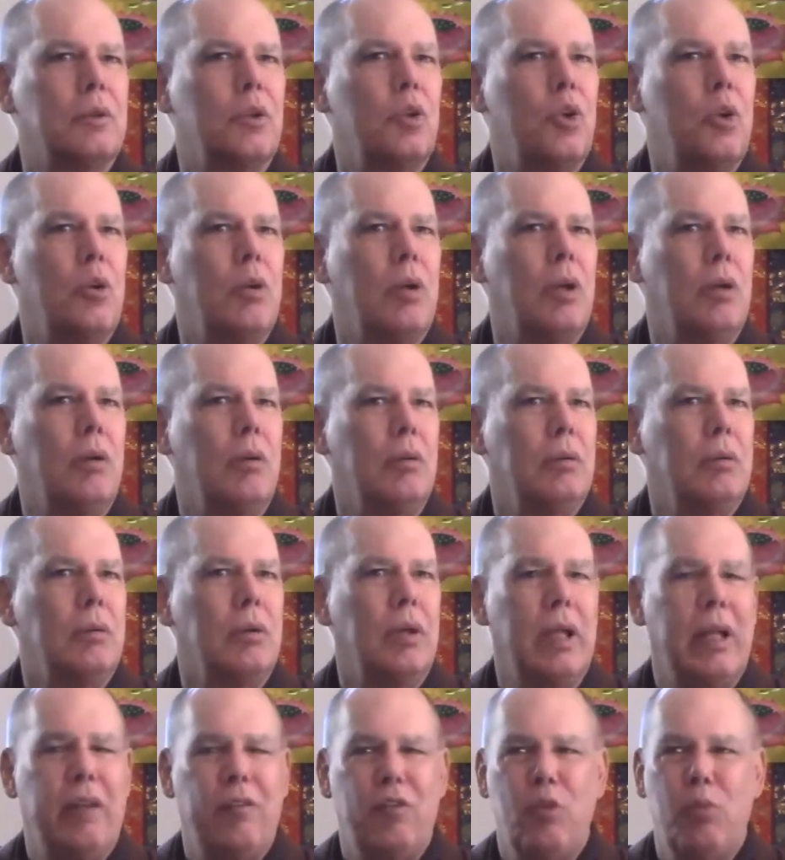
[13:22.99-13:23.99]
you know,
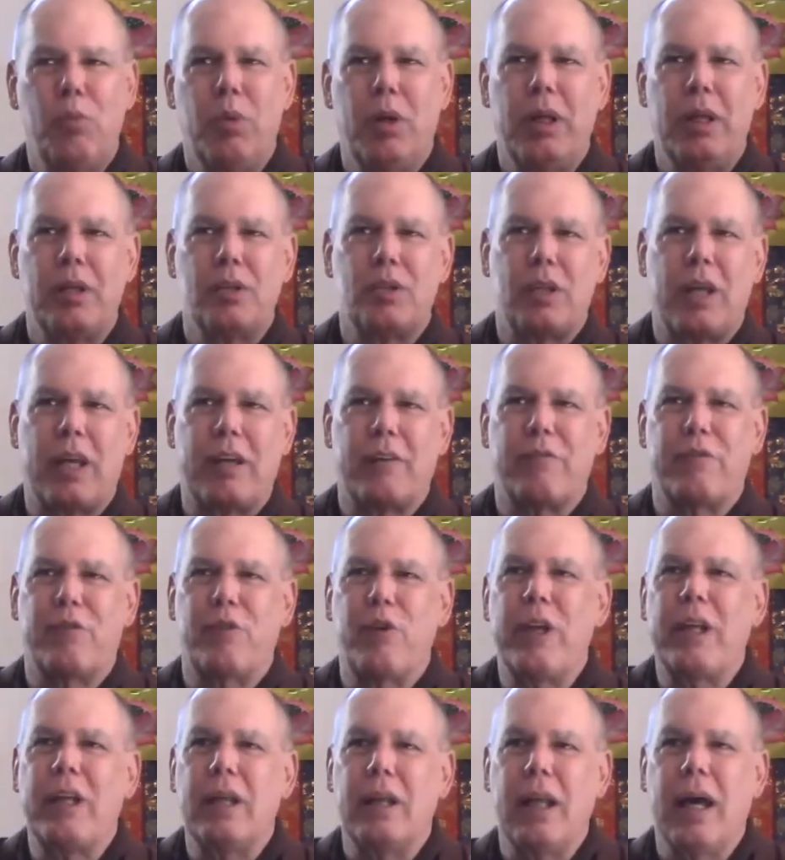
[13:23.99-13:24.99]
and everybody's like
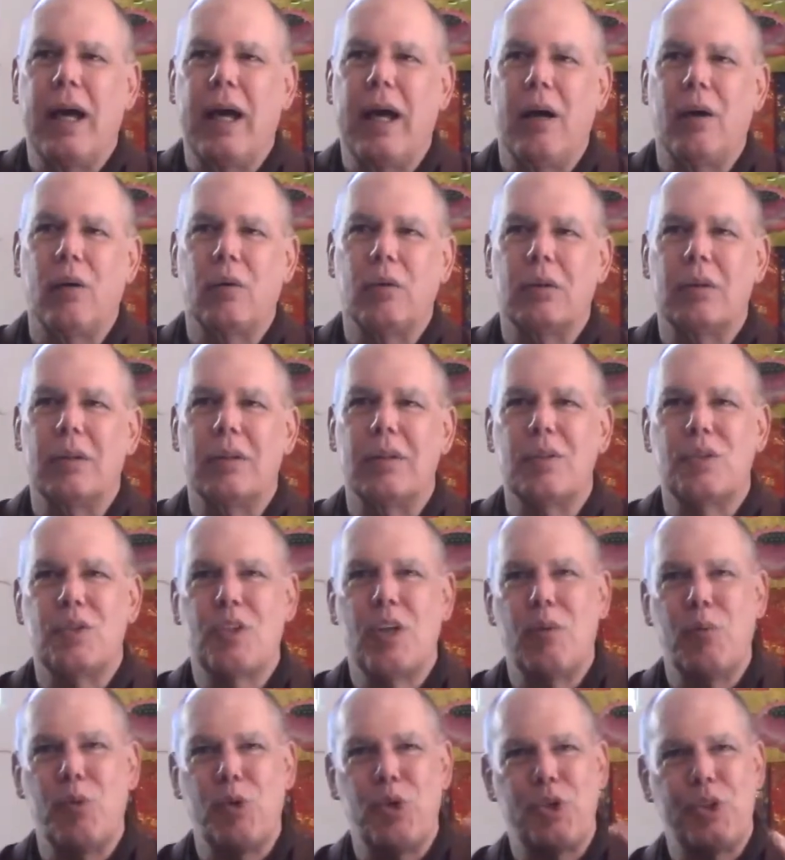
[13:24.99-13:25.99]
freaking out, and
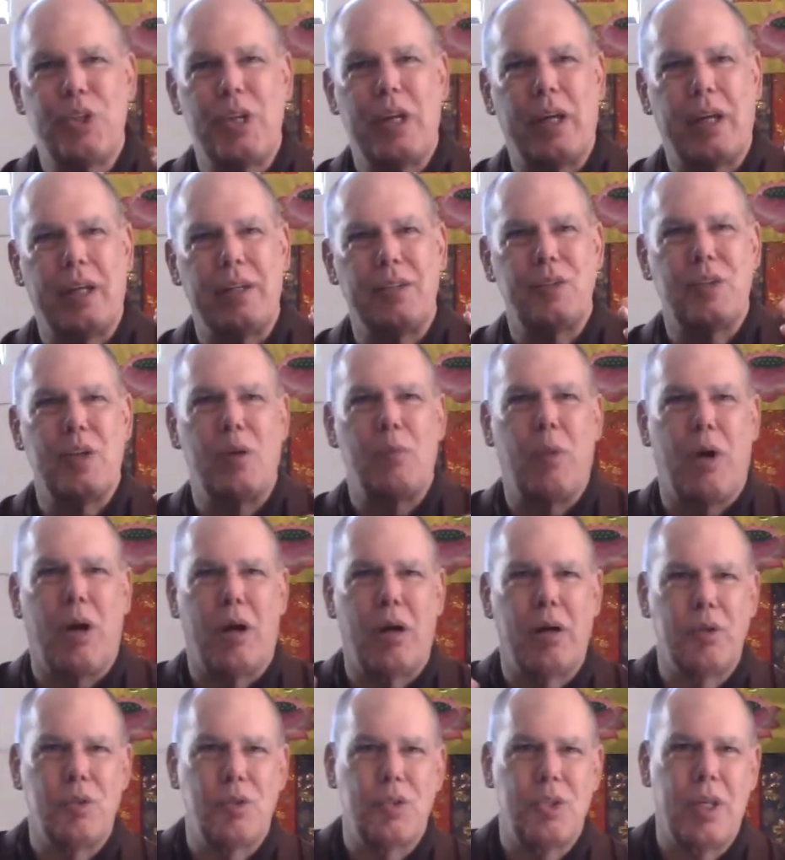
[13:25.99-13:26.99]
some are sick and some
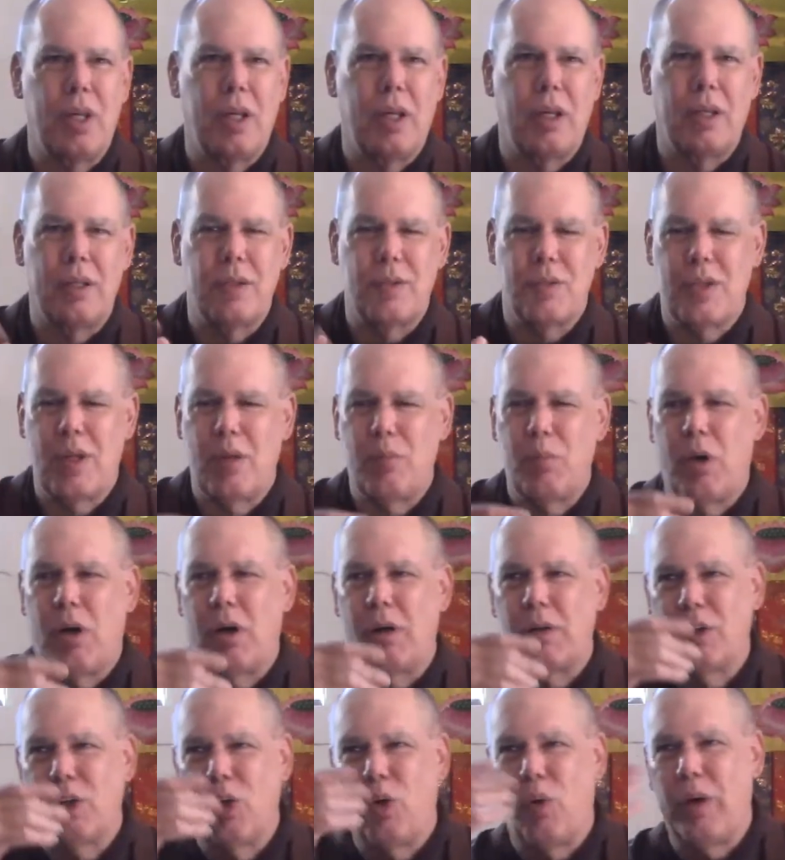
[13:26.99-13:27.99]
aren't sick, and some
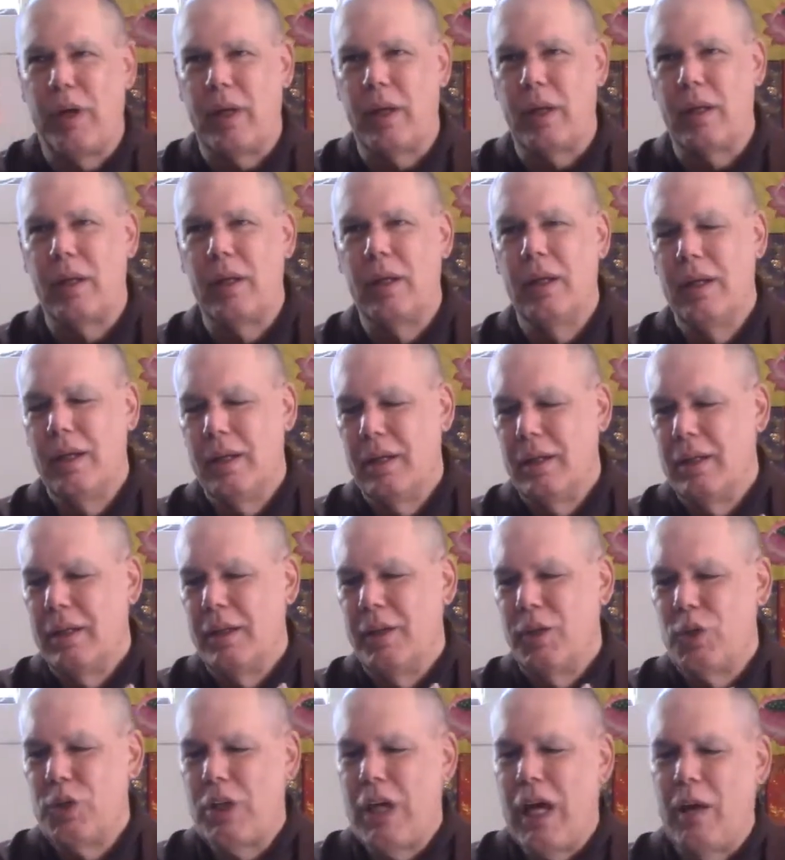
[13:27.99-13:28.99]
aren't going
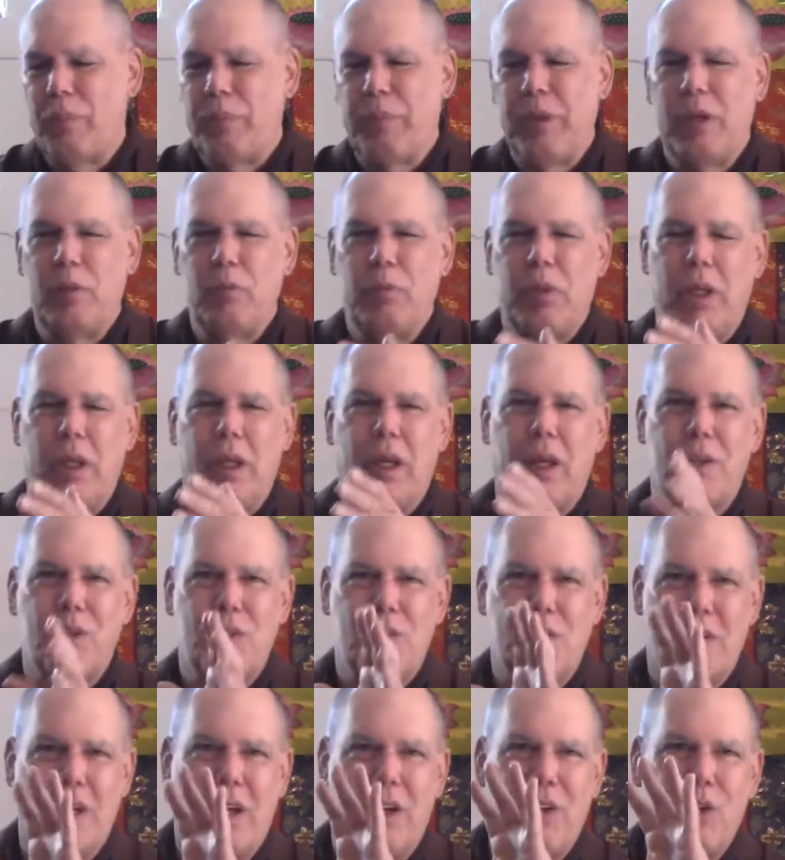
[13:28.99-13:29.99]
shopping
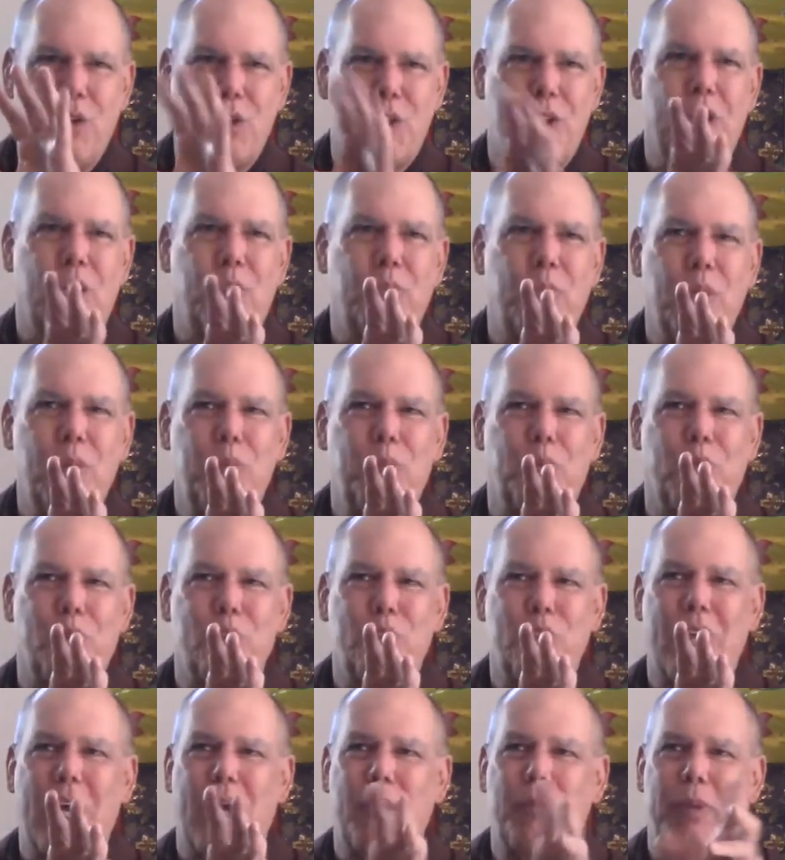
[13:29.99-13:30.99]
because other sick people are
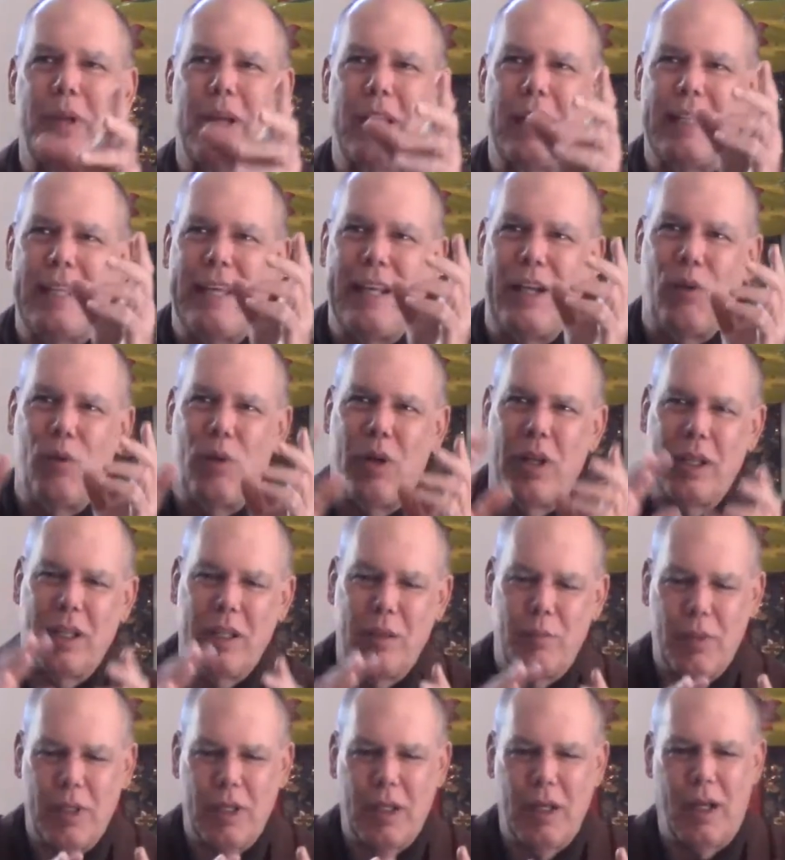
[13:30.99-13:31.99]
shopping and they don't want to
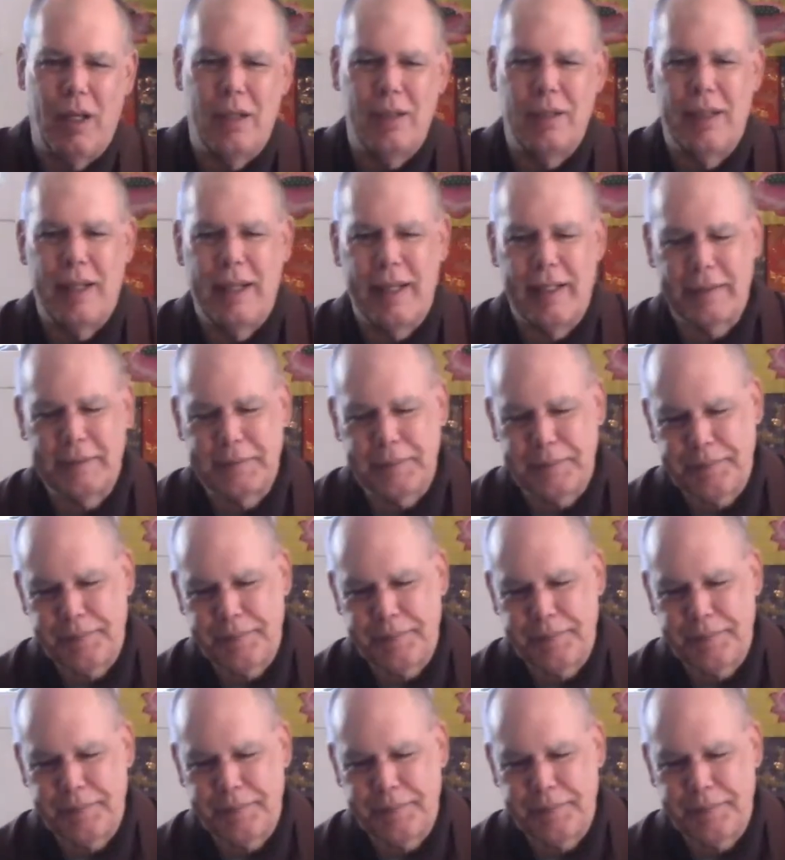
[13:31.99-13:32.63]
come in contact.